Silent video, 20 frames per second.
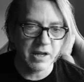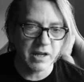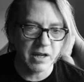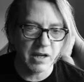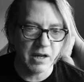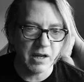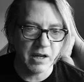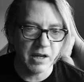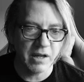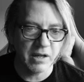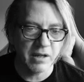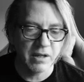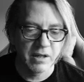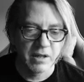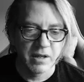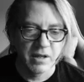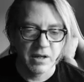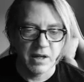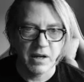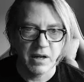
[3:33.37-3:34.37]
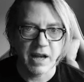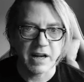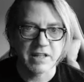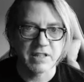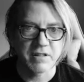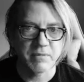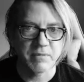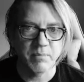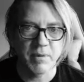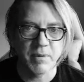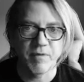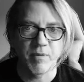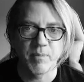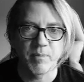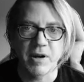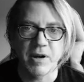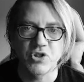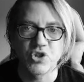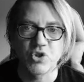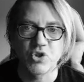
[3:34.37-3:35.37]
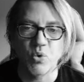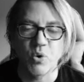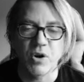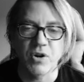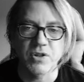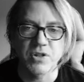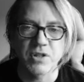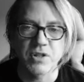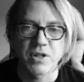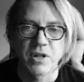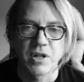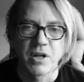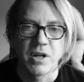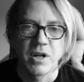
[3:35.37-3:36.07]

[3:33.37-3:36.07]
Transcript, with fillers: icon. It asks me for my source.